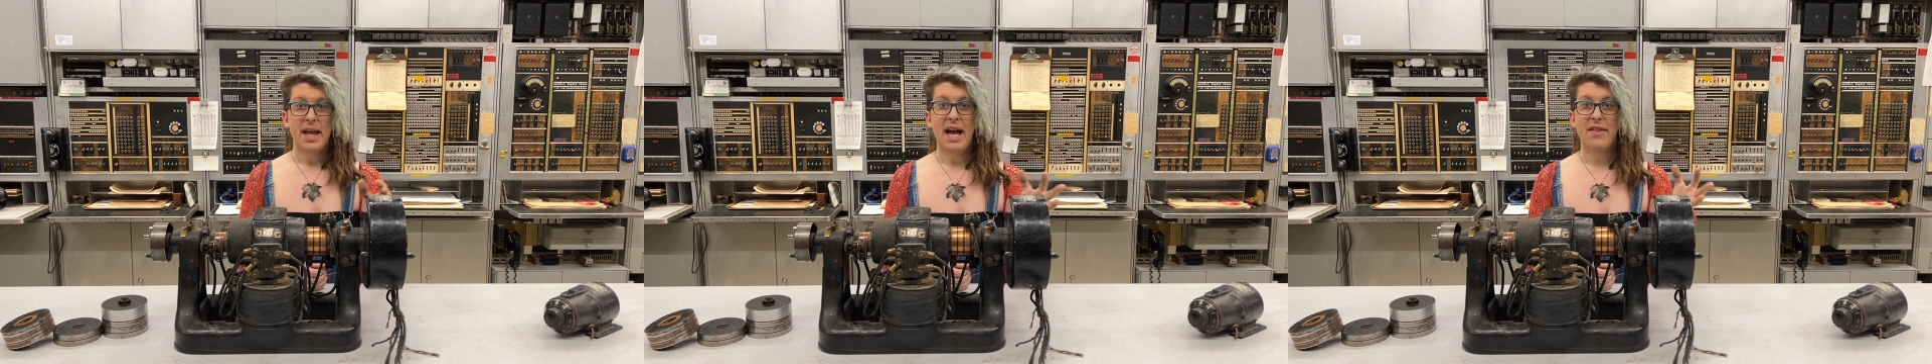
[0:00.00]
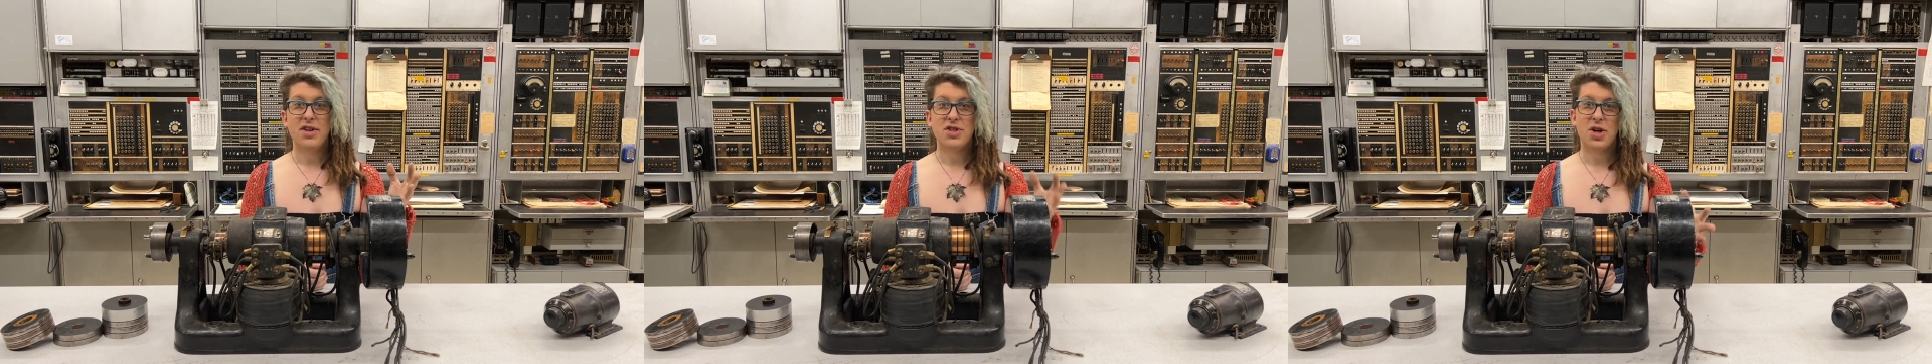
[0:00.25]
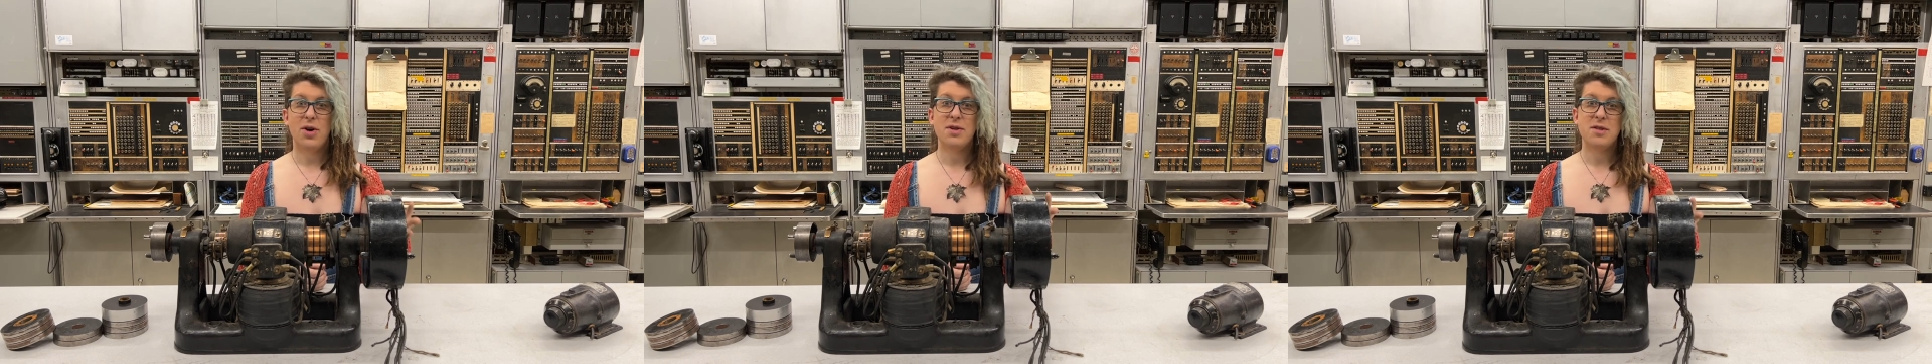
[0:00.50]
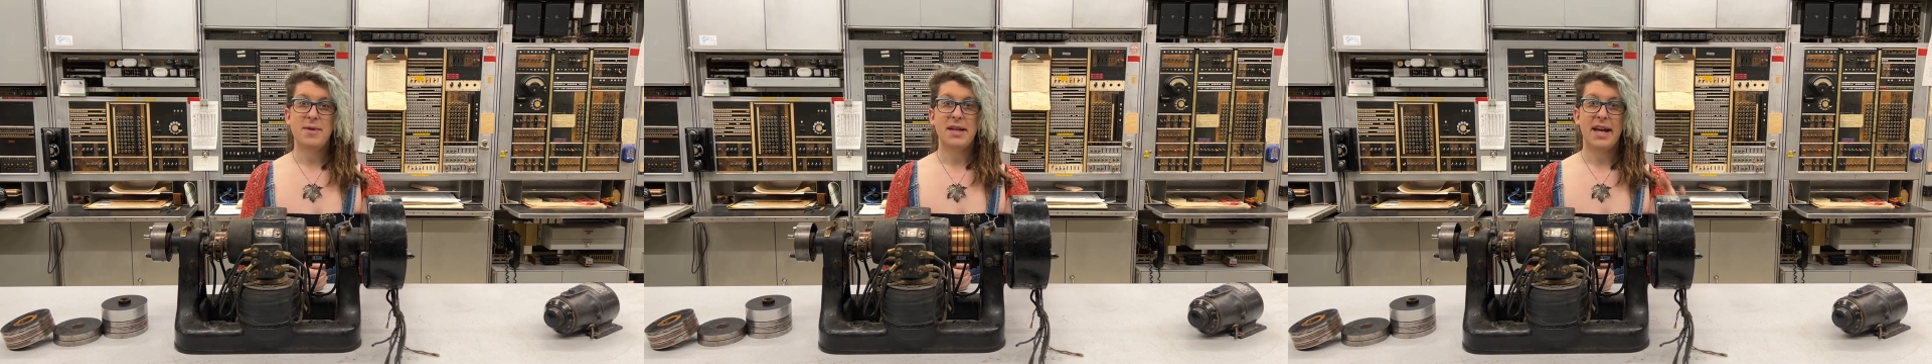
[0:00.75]
and the
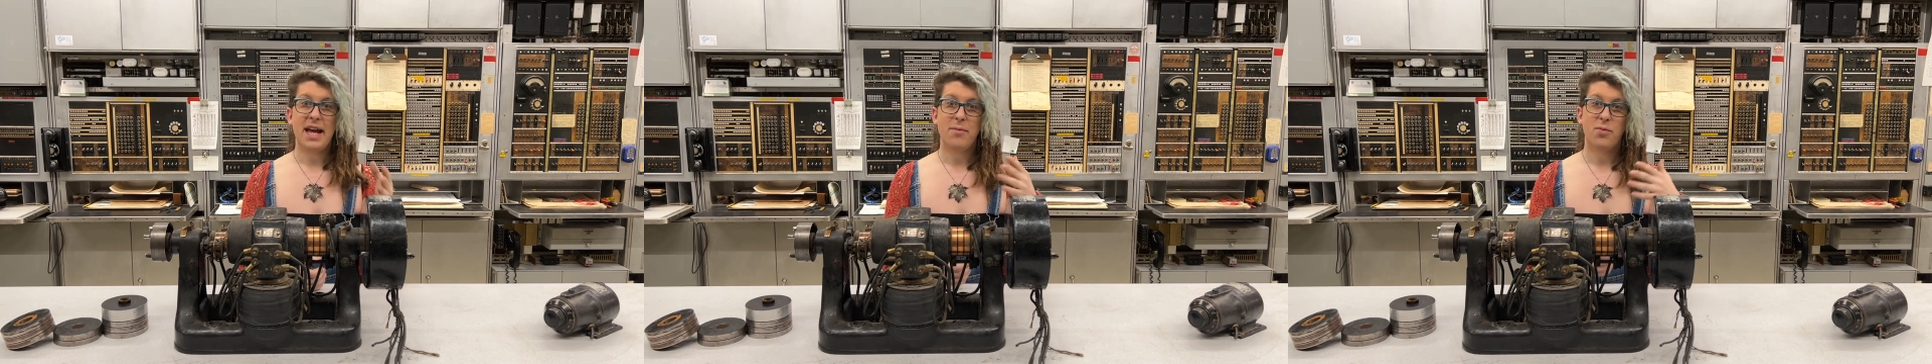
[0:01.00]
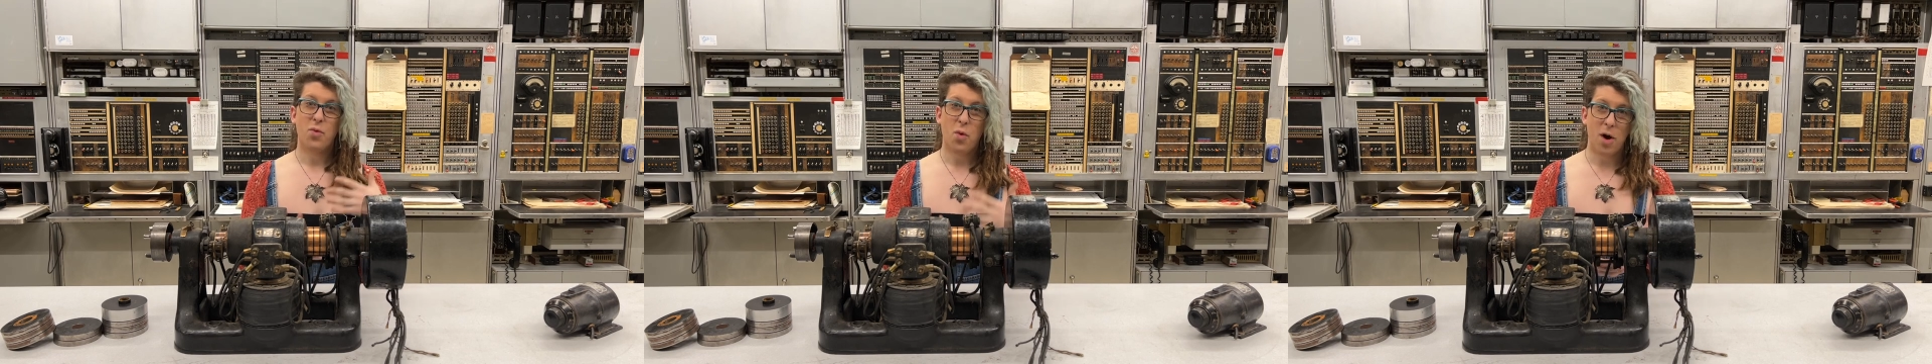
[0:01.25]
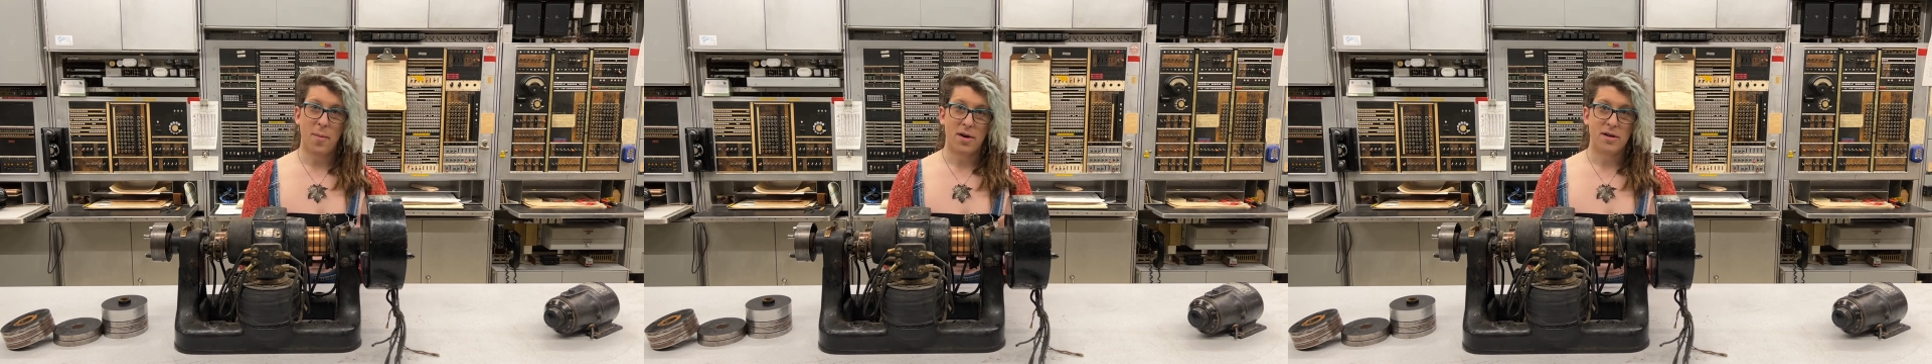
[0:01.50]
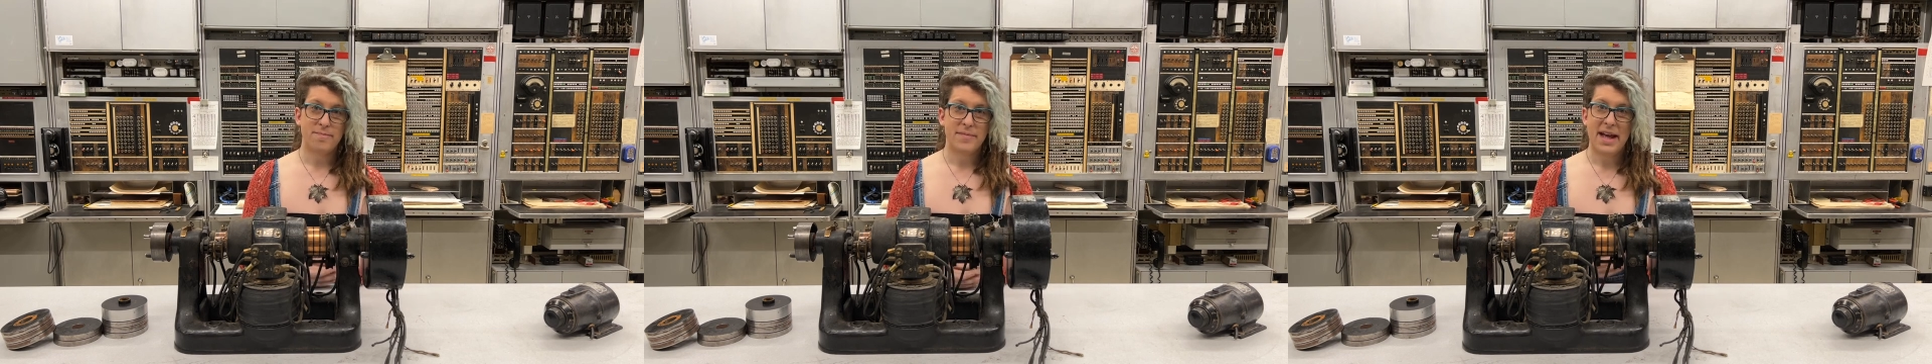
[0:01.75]
tones became
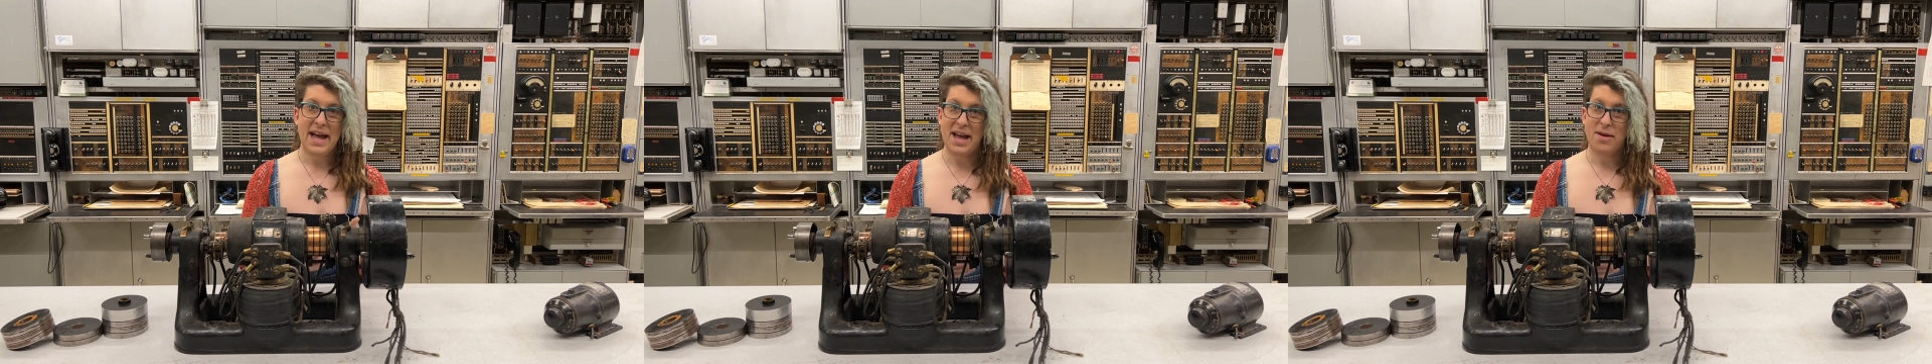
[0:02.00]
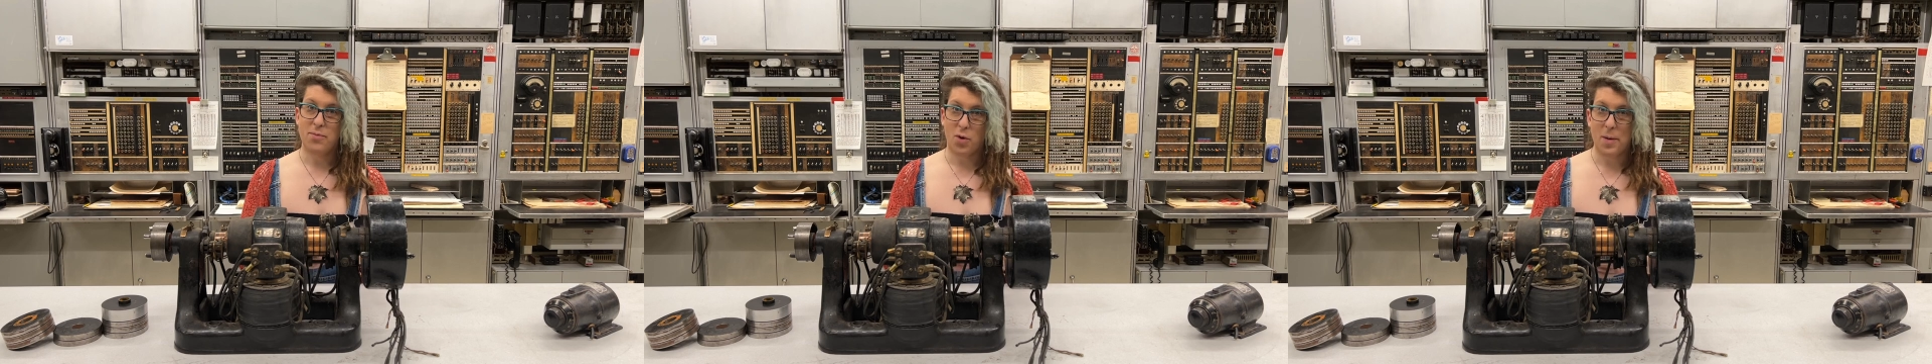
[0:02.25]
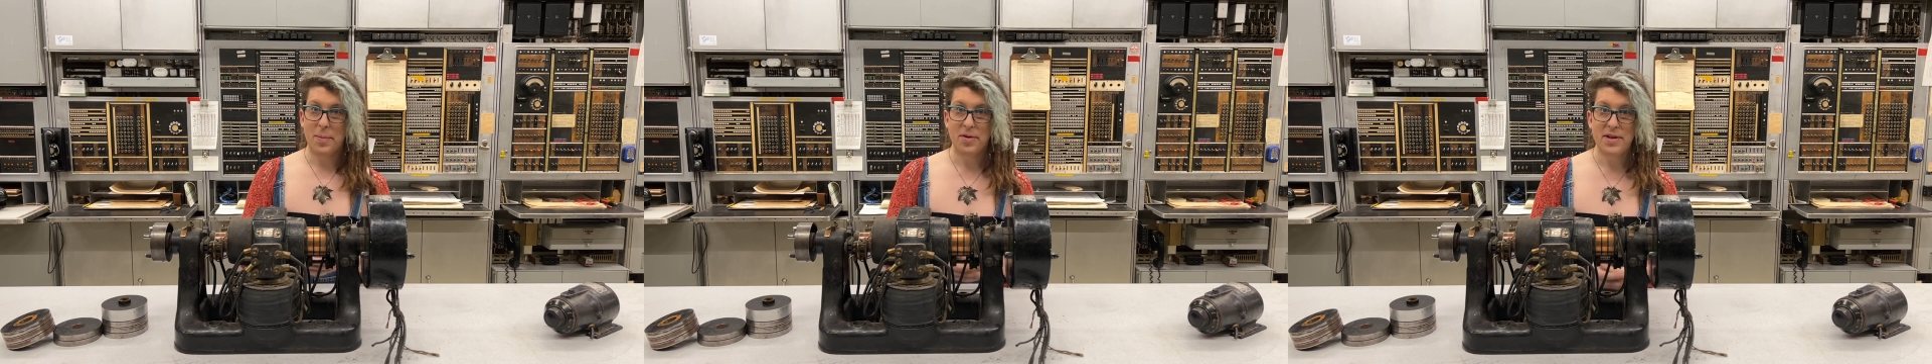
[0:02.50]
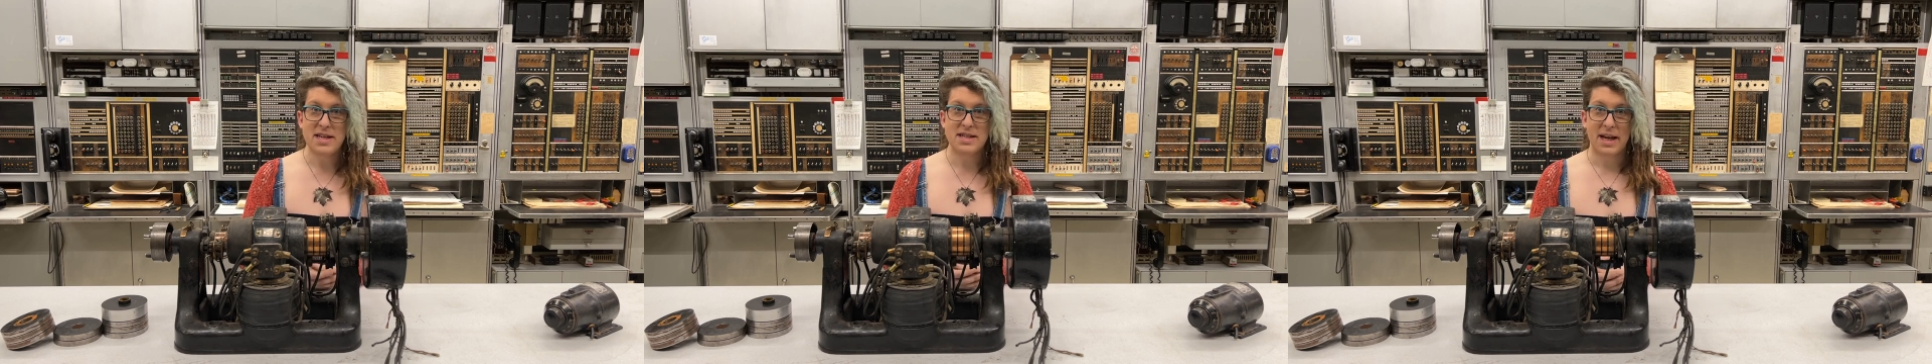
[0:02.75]
warmer and more
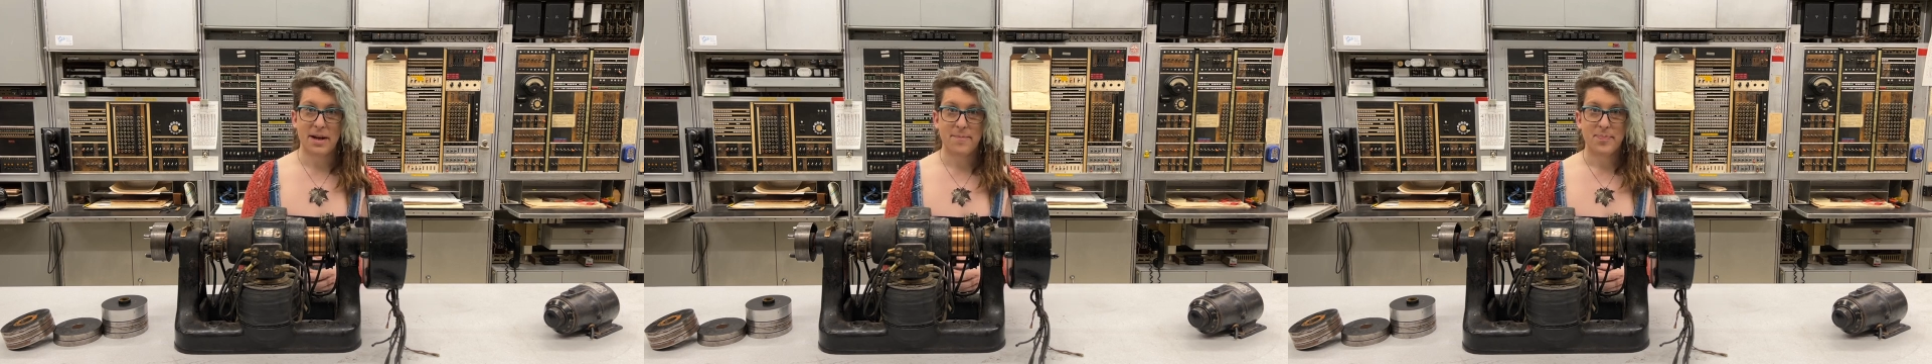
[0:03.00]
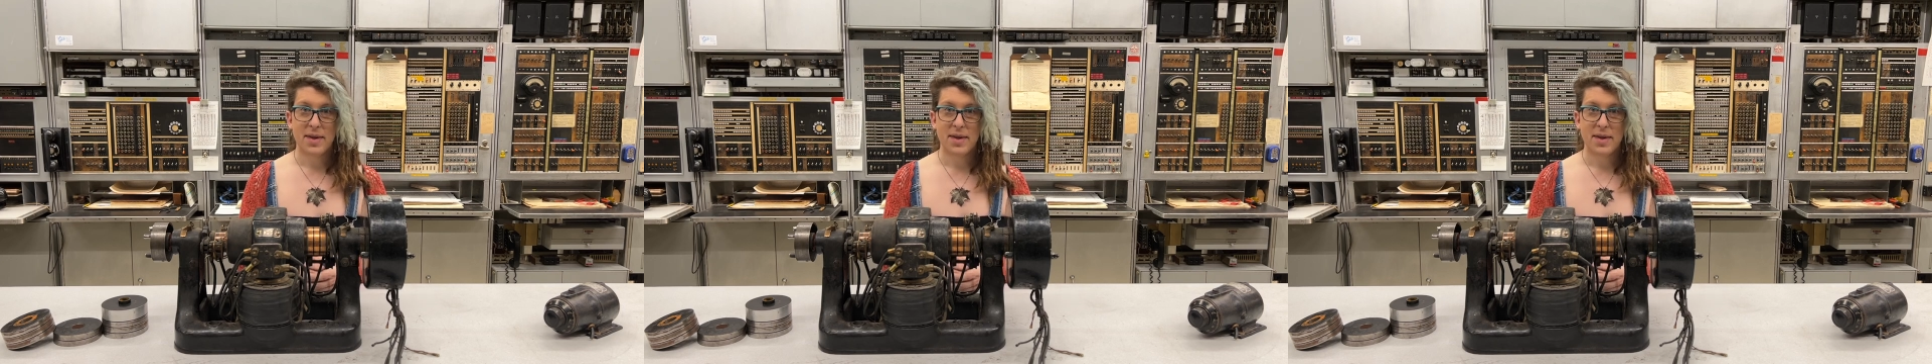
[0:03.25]
pleasing